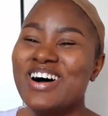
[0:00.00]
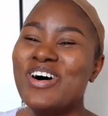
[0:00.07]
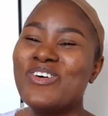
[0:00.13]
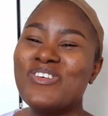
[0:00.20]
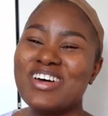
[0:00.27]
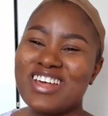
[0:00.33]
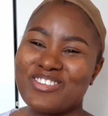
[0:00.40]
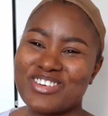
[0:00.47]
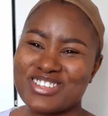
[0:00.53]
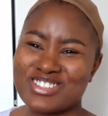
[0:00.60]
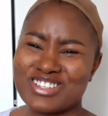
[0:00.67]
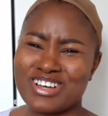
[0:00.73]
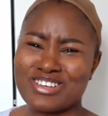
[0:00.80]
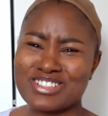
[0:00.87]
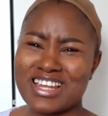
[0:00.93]
When I first
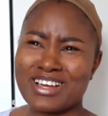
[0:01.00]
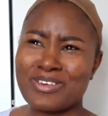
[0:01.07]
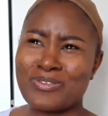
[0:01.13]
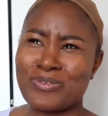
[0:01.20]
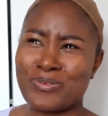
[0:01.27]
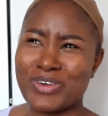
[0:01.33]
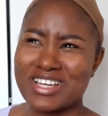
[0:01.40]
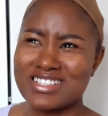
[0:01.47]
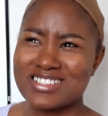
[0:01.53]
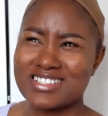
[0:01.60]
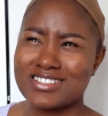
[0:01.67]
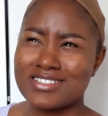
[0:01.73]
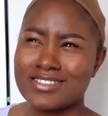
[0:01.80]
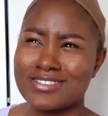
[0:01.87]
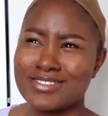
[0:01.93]
saw that, I was like, wait,
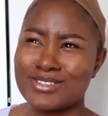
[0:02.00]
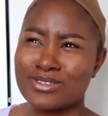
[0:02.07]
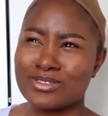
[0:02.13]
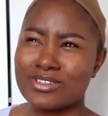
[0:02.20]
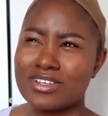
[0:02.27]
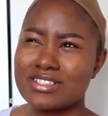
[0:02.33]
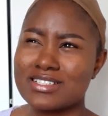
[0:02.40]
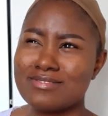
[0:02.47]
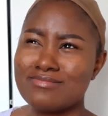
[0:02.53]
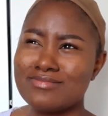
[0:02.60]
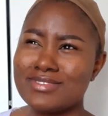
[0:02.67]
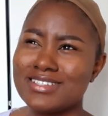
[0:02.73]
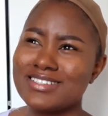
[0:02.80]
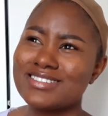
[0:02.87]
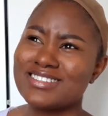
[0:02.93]
so does it
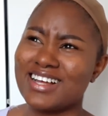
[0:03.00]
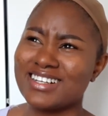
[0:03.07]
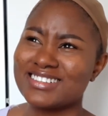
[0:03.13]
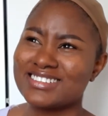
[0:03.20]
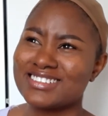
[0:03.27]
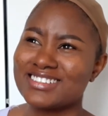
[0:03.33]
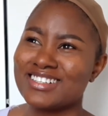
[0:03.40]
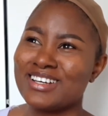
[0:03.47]
mean that